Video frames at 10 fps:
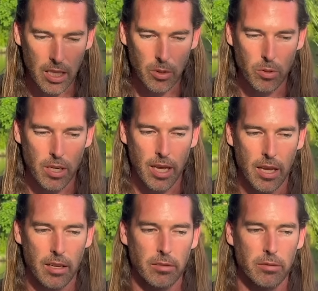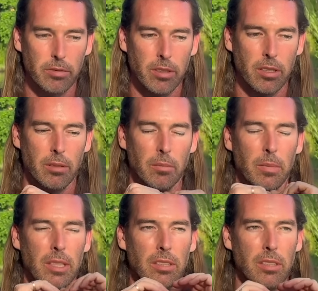they would have
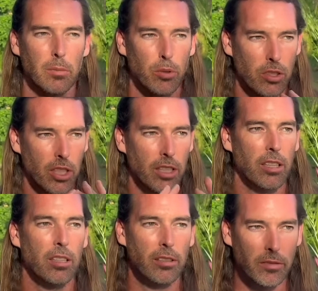basically projectile